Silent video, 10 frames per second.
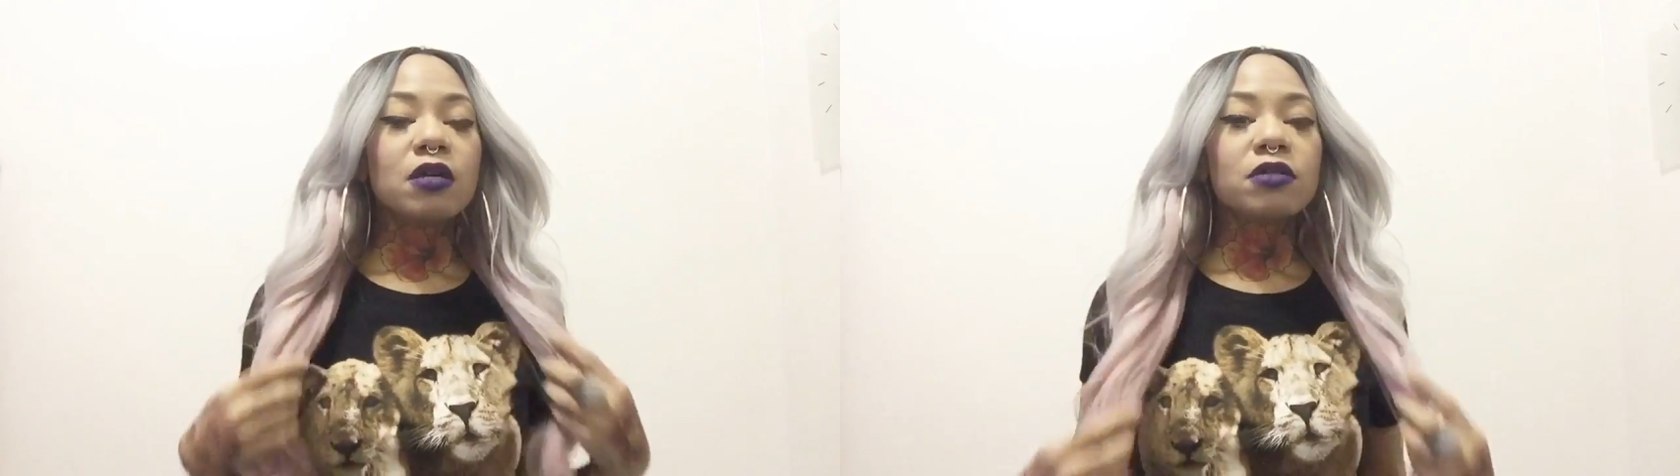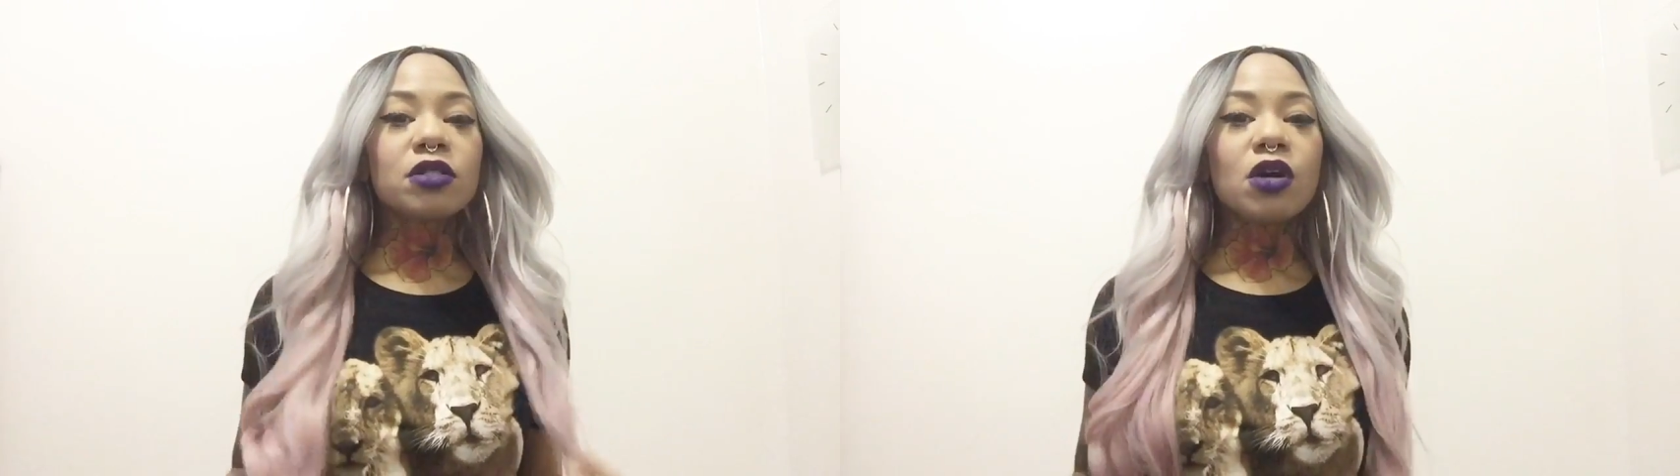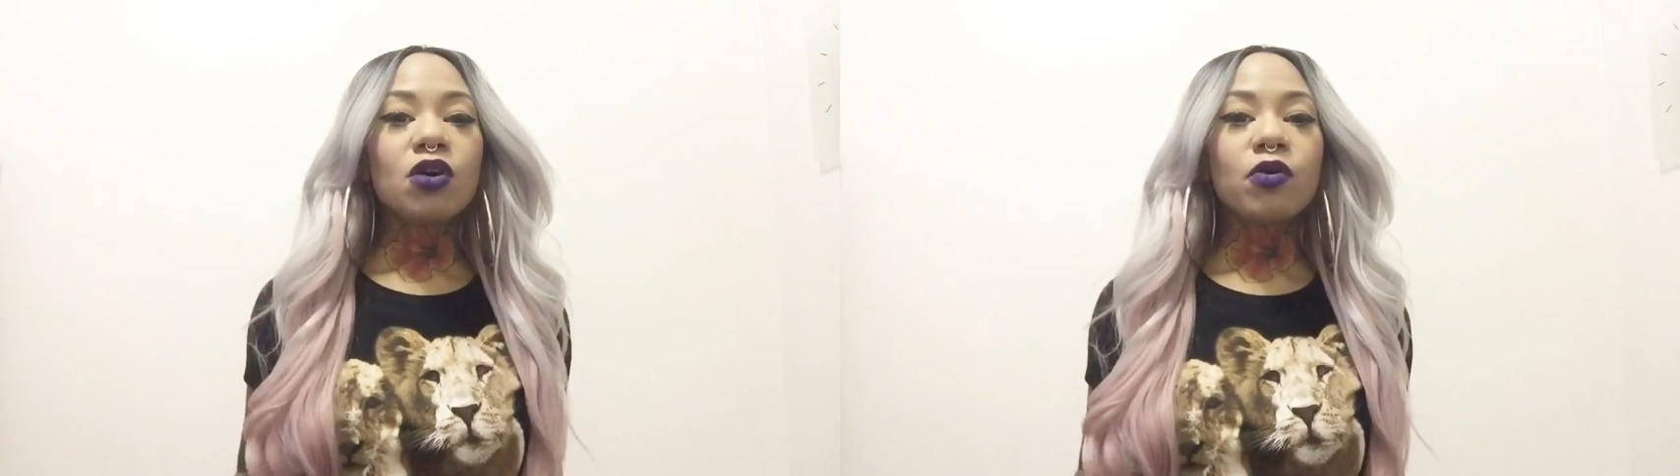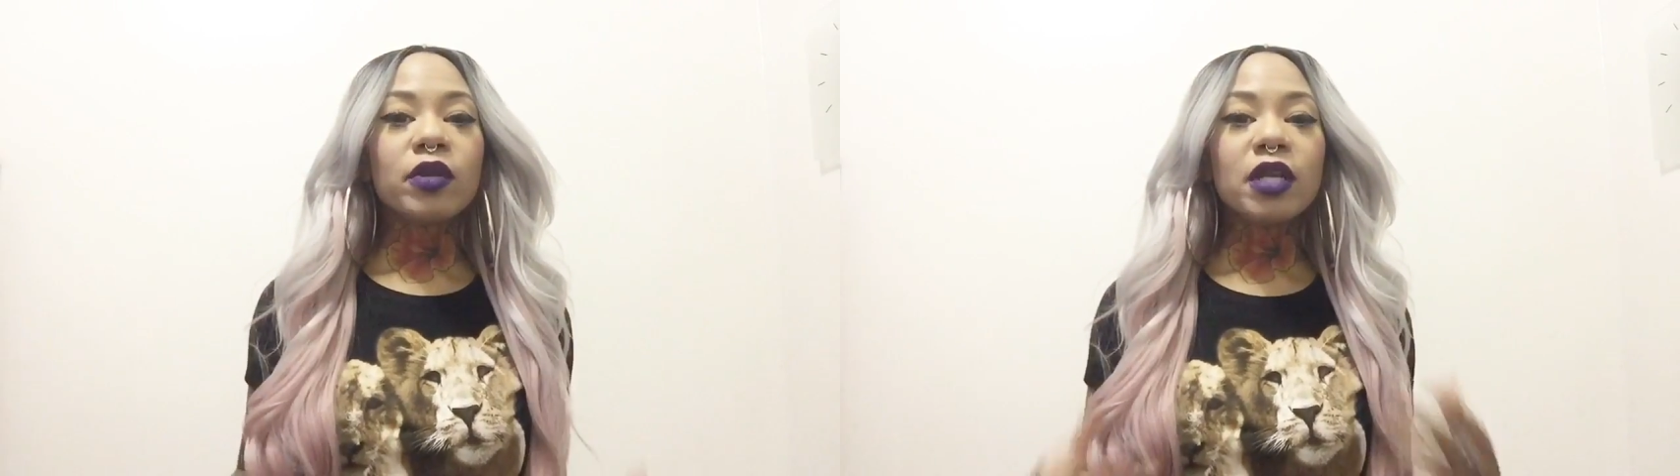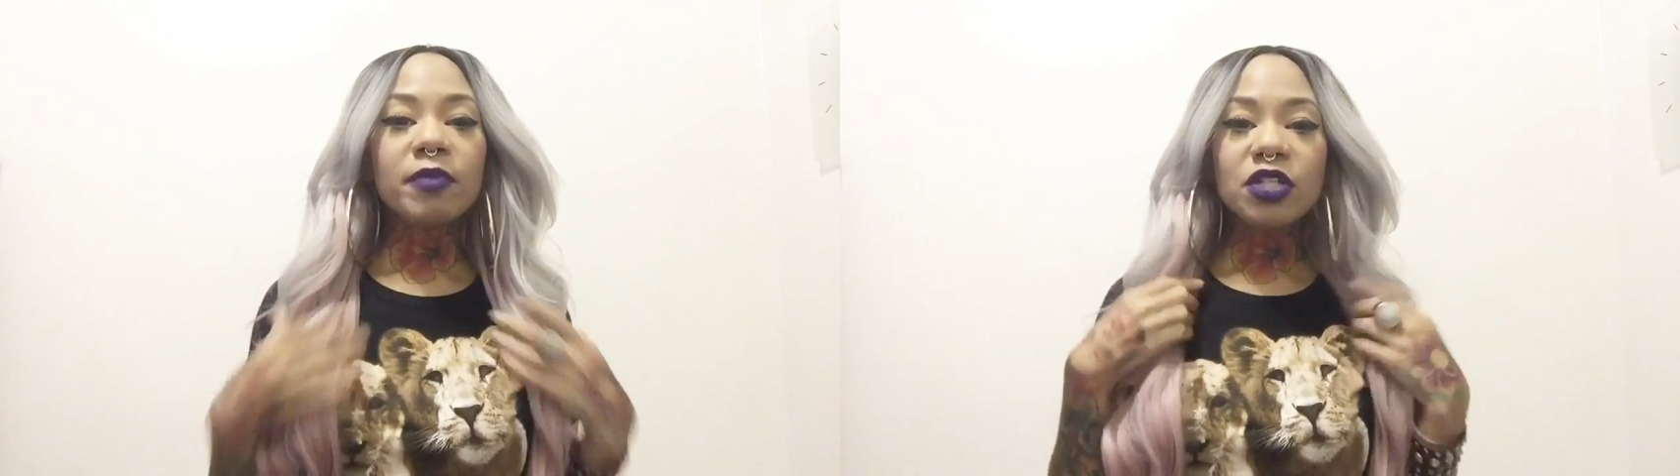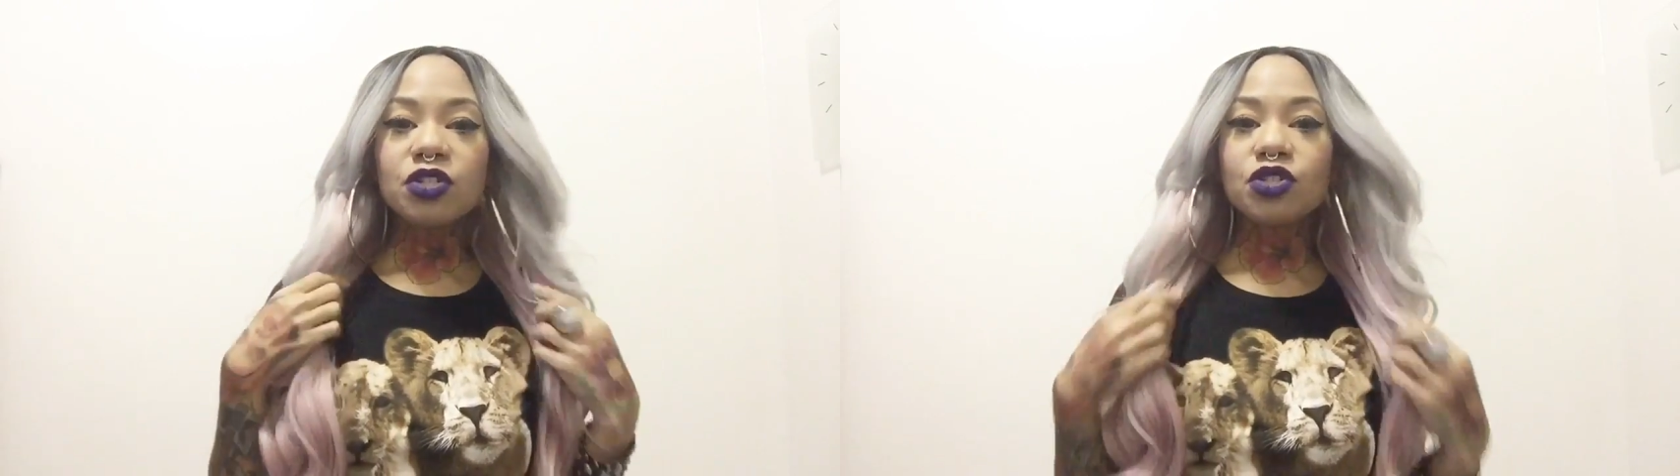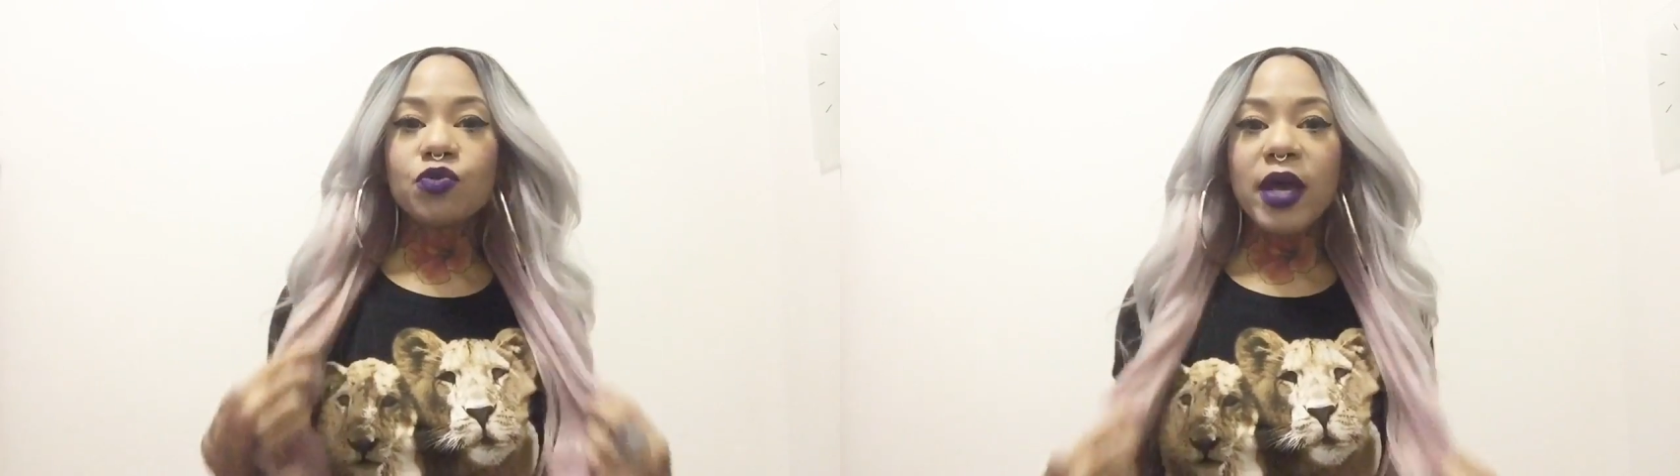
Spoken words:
So let me just do